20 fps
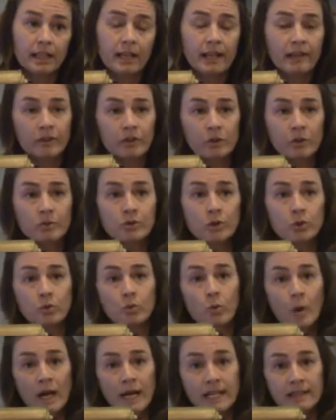And those
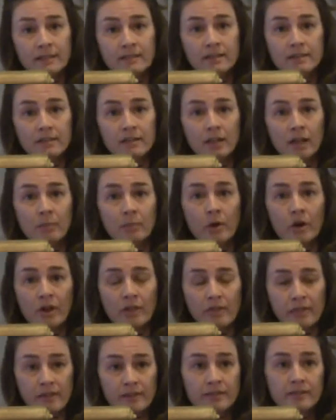who wait
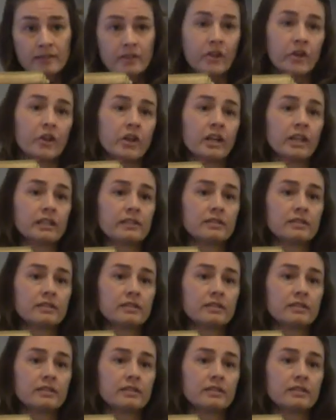upon this God